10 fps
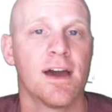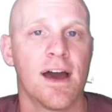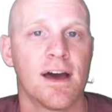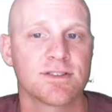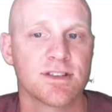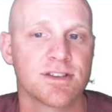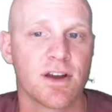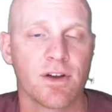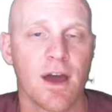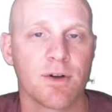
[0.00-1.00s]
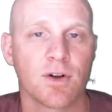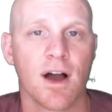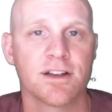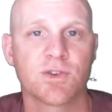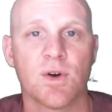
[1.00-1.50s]
as the stereochemical
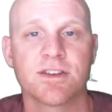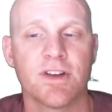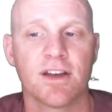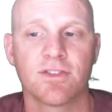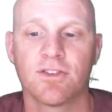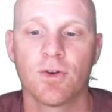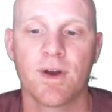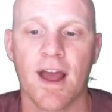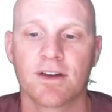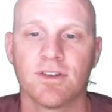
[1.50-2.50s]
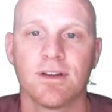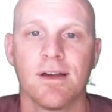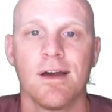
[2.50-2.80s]
consequence of an S N two reaction.